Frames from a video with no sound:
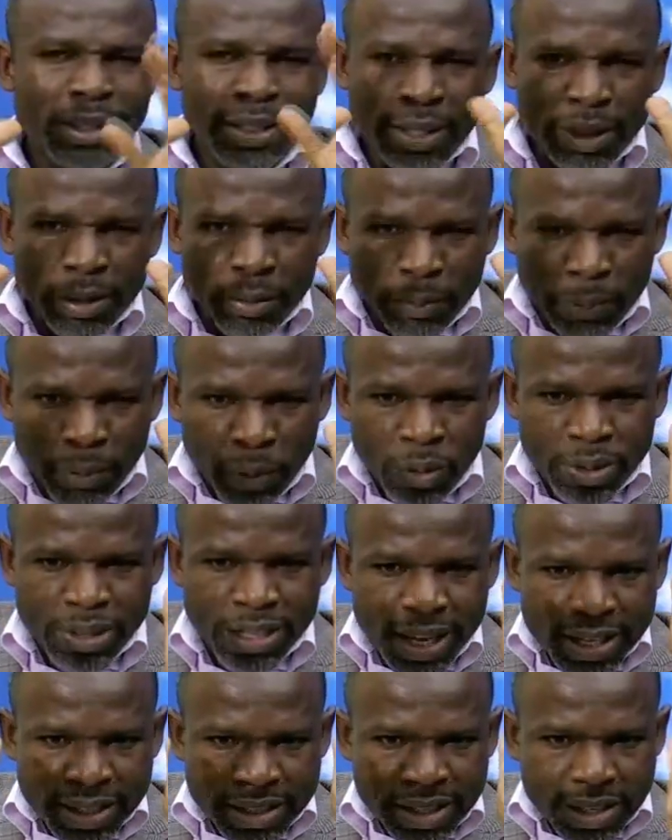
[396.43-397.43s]
Put a
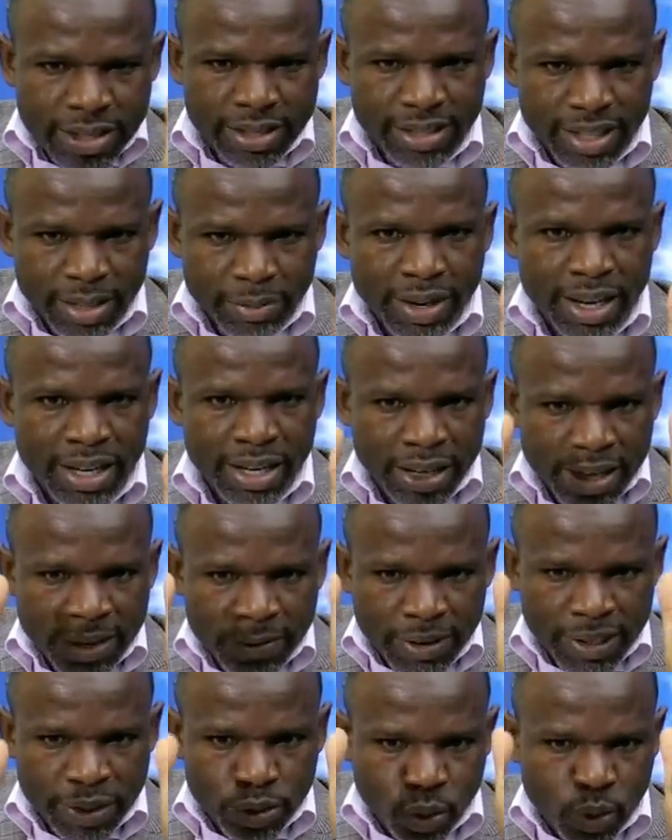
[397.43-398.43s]
system and leave
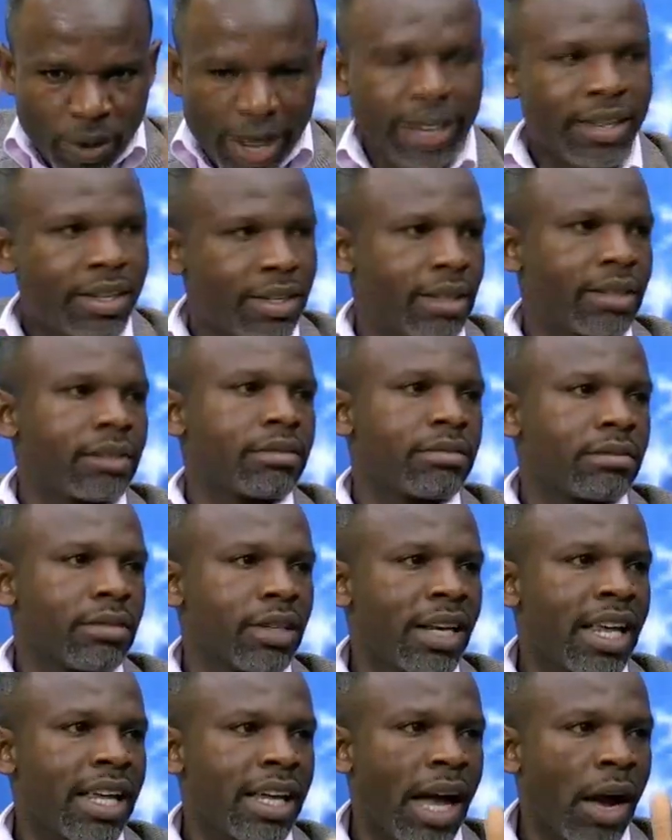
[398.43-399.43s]
it to work,
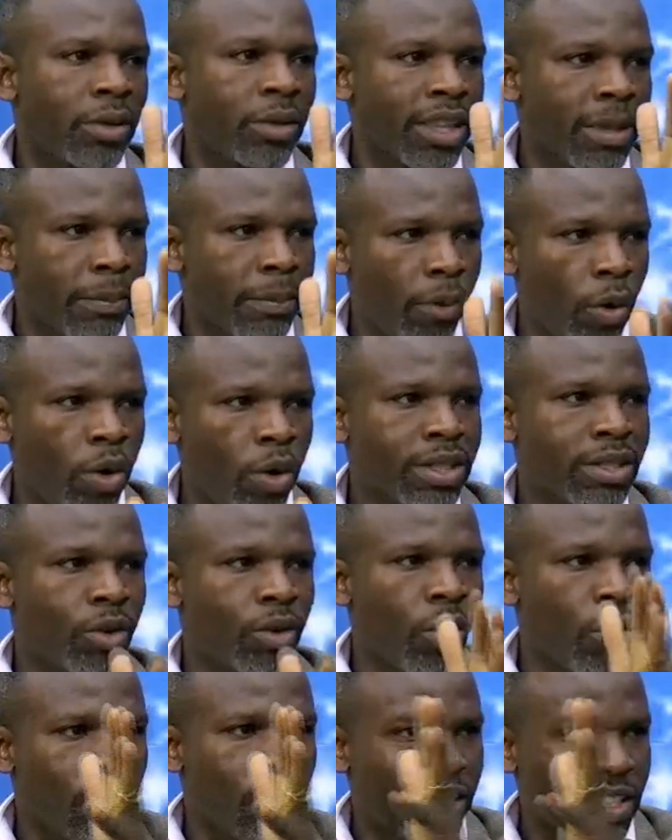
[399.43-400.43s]
like how the board
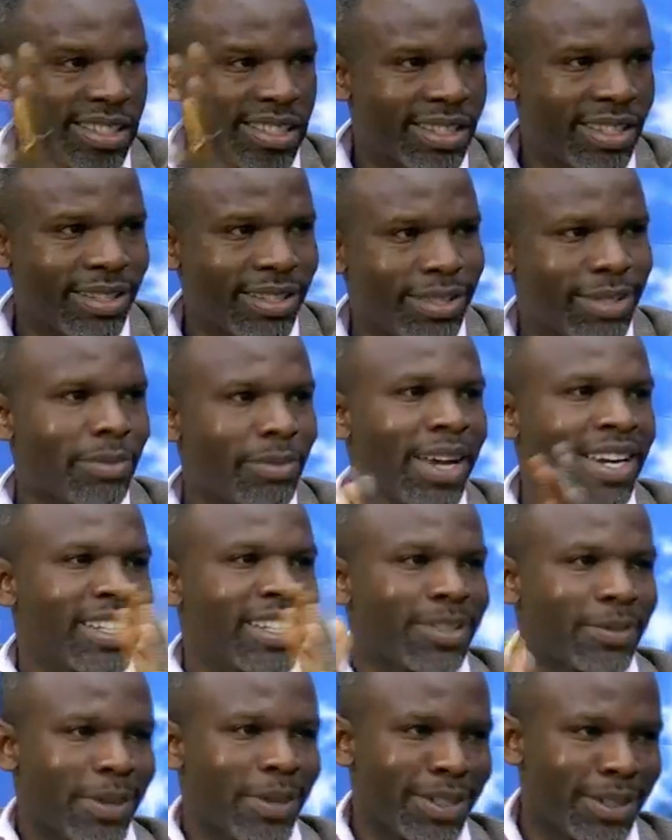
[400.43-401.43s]
oversees
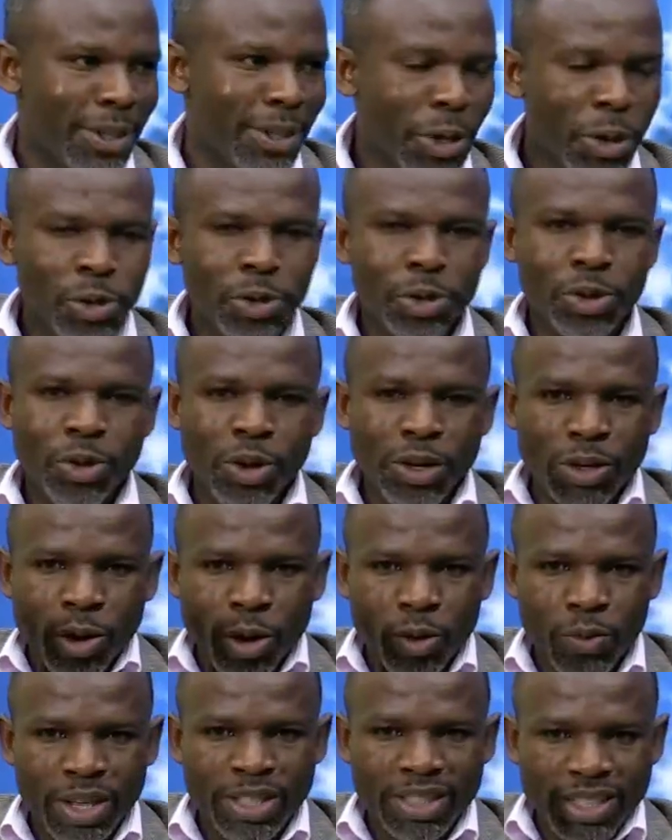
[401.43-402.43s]
management. You don't
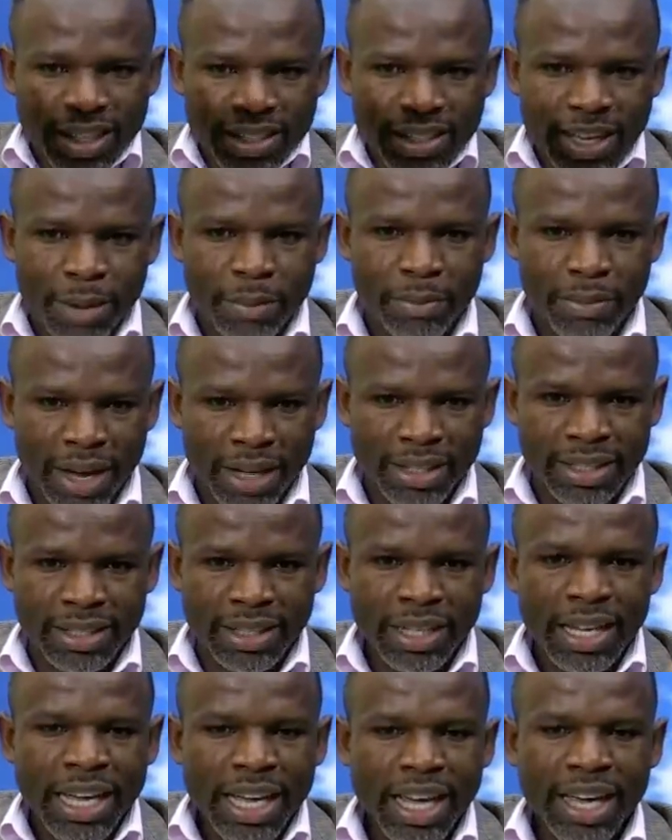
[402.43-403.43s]
oversee somebody
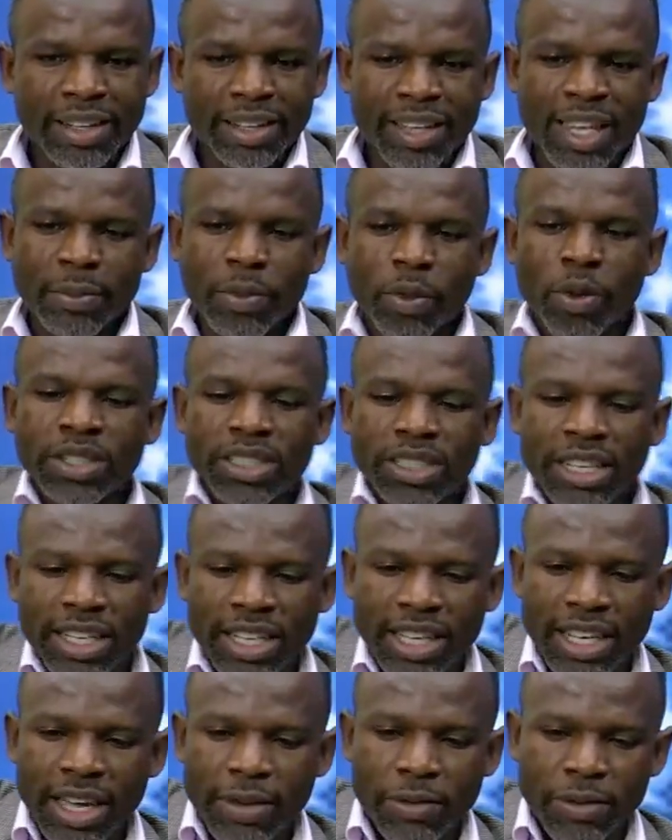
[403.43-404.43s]
and keep on
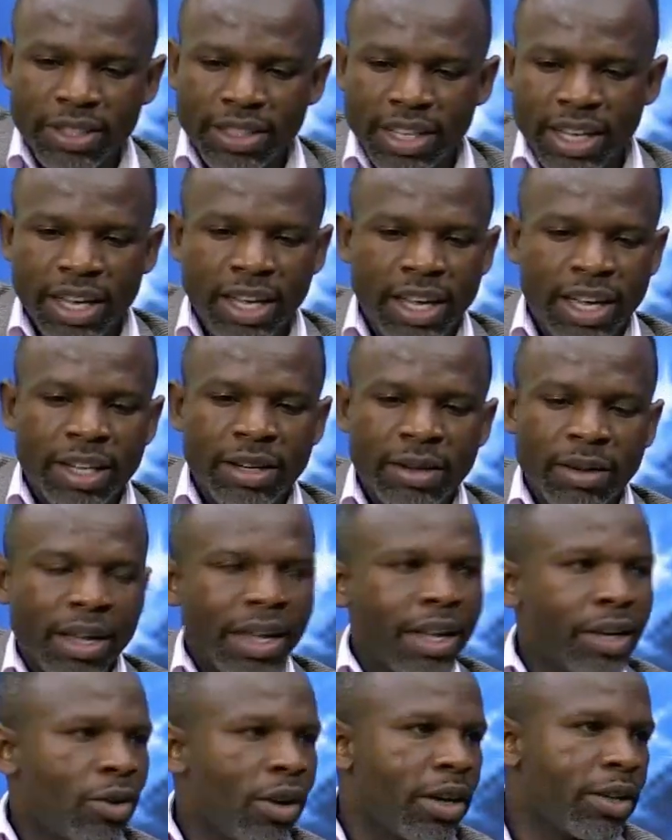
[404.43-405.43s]
checking every day, and
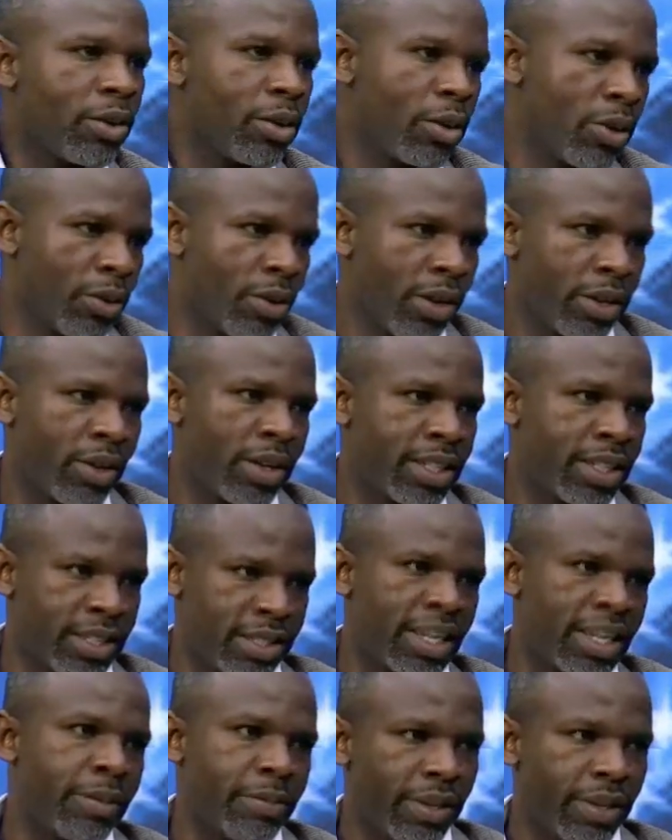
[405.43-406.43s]
you are
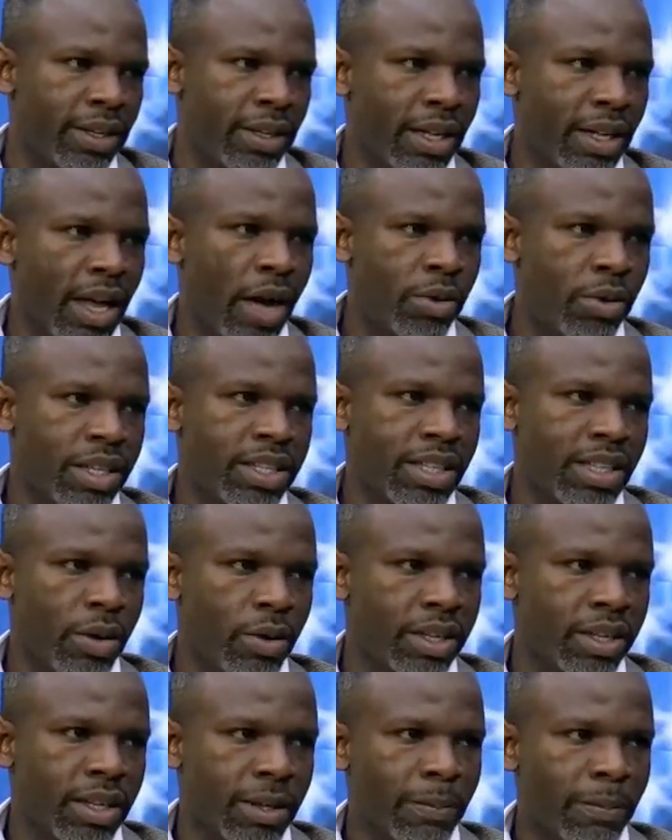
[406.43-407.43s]
disturbing how things are
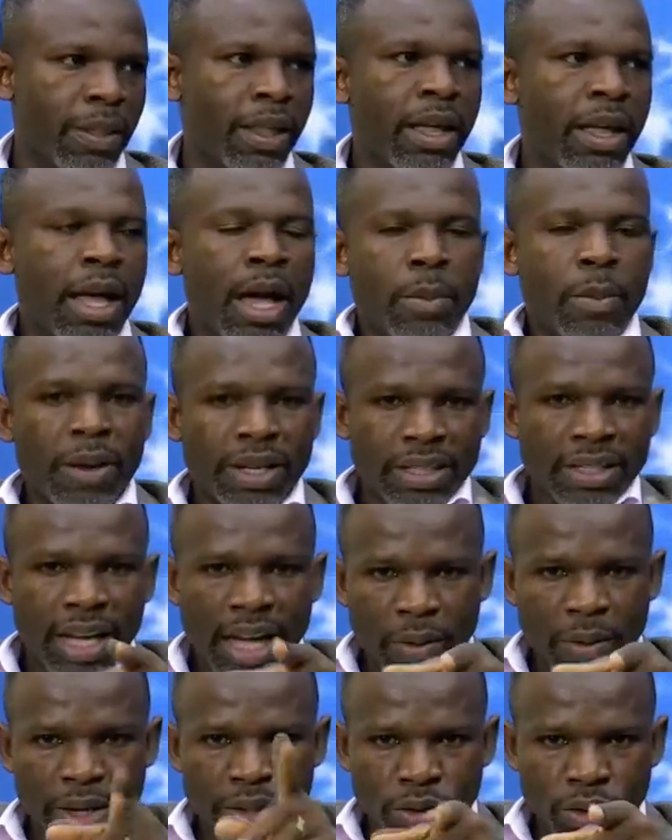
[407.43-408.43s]
working. But I
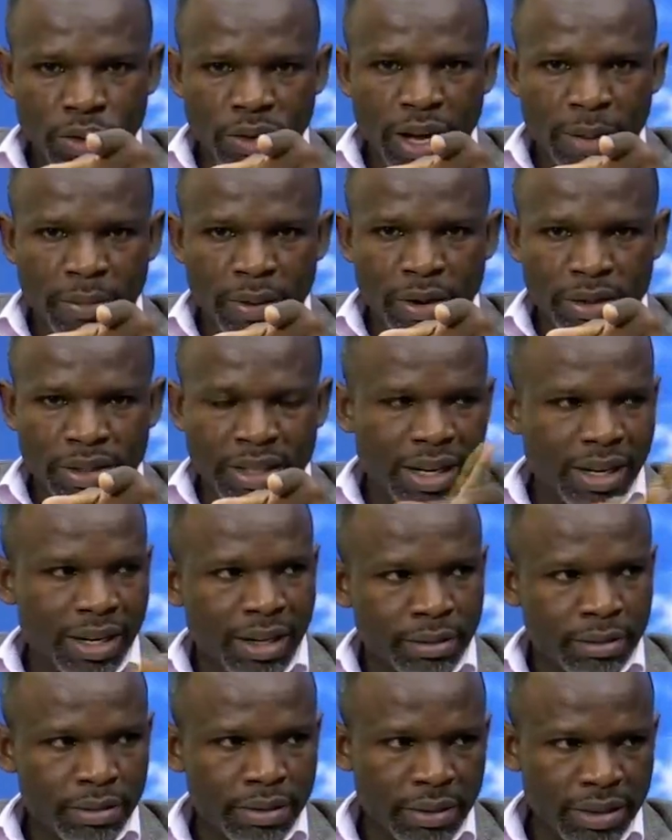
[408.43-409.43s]
want to talk about
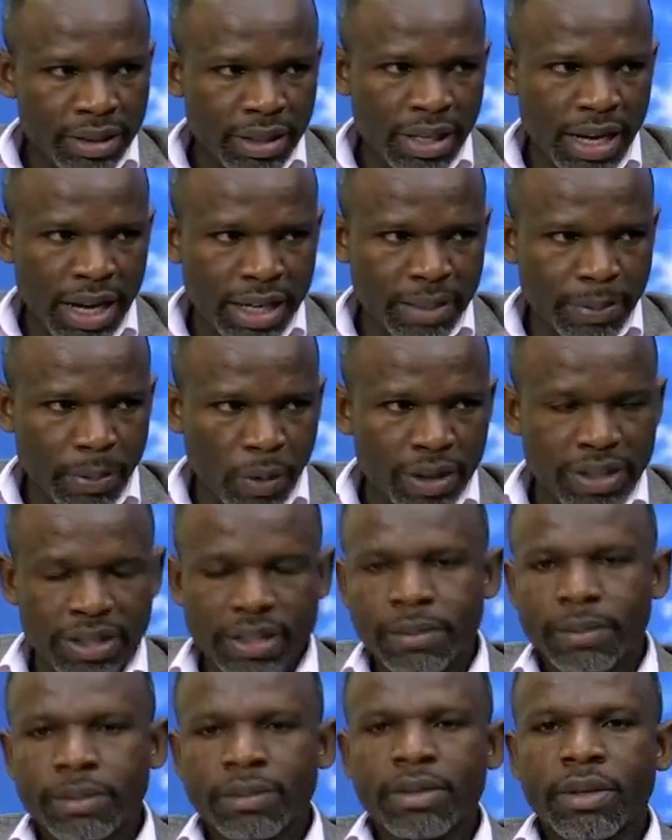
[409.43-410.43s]
the last point,
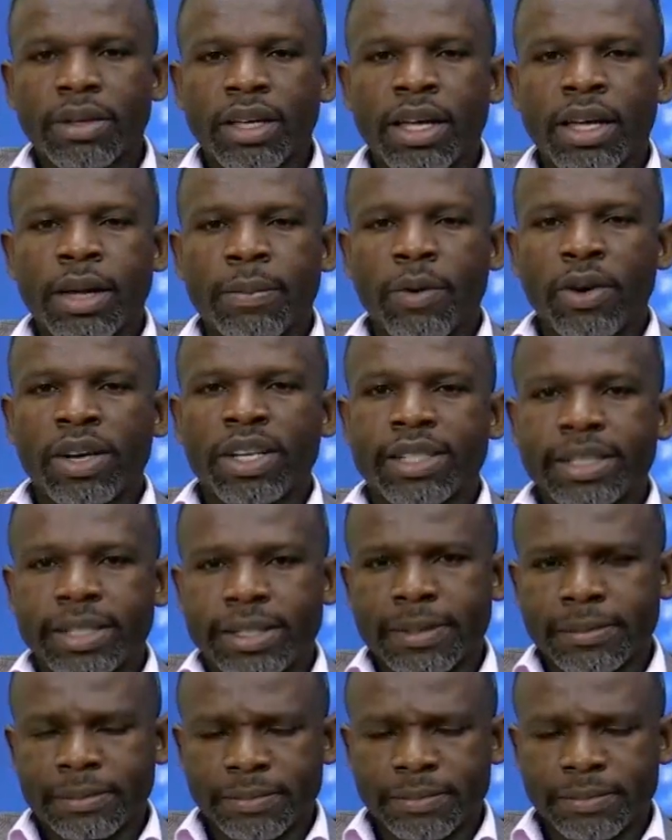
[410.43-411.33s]
politics.